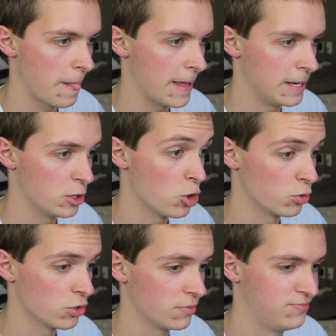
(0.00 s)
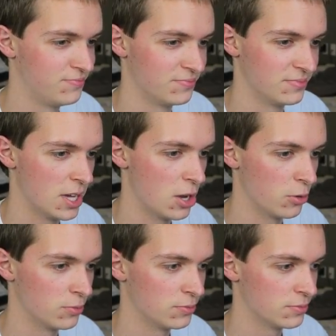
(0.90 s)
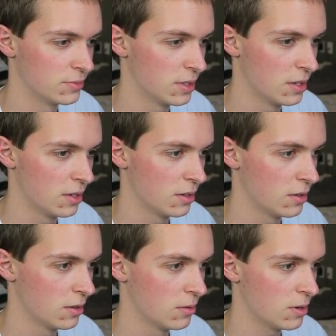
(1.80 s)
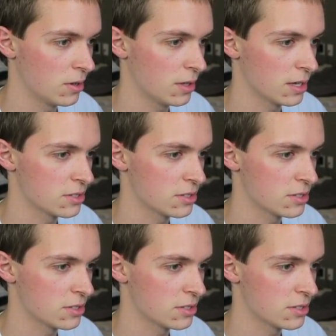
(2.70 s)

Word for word: I don't. Uh-oh. Well, I